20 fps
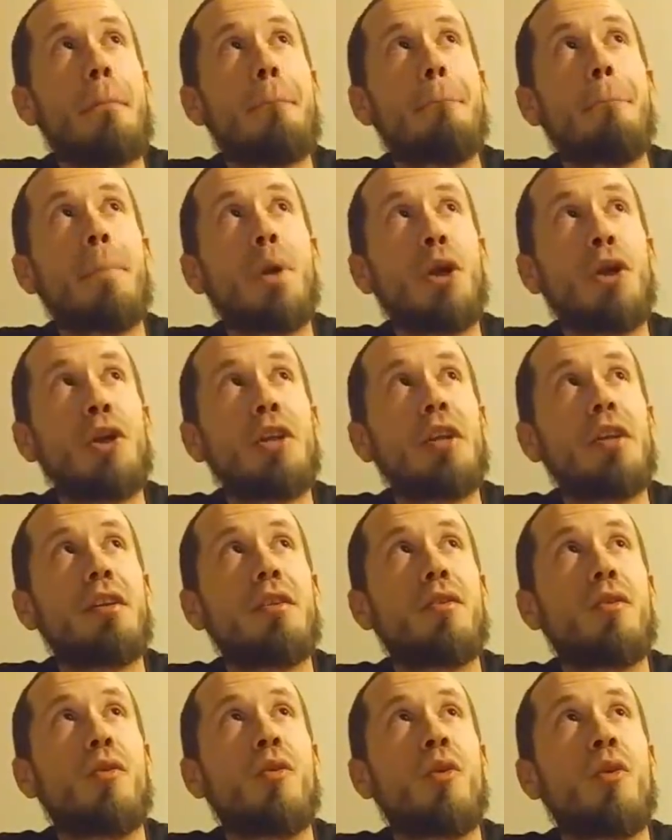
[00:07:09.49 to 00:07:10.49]

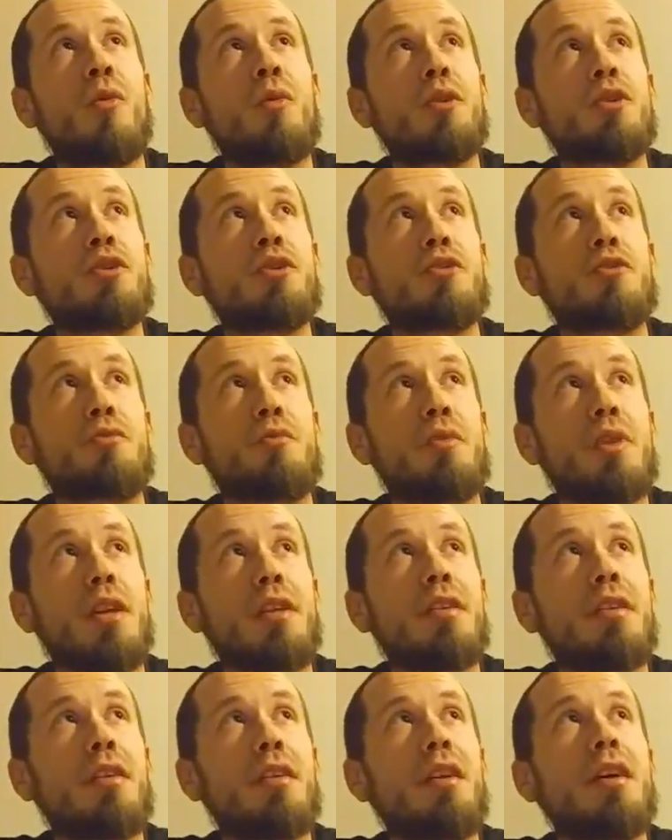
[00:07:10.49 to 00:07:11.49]
burden or
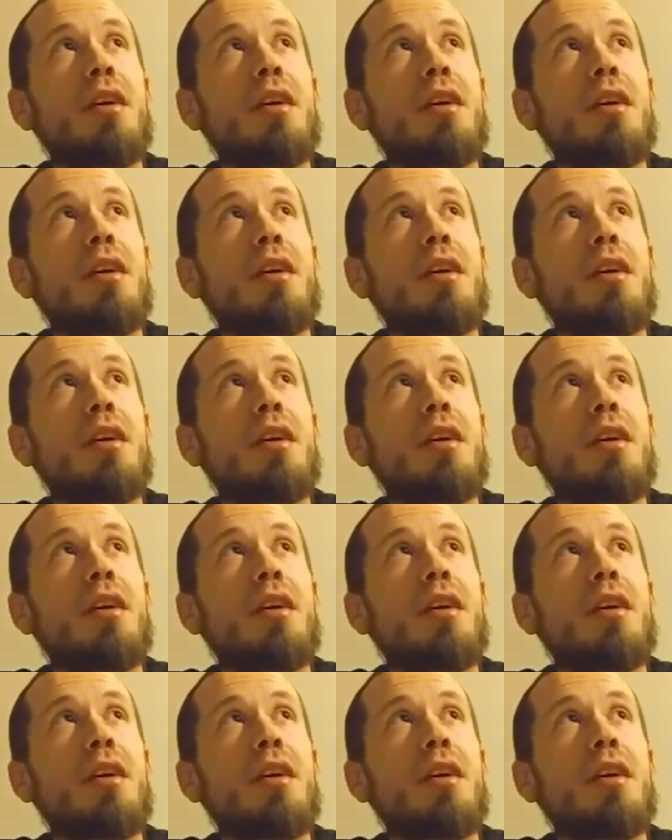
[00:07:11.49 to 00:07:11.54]
restrict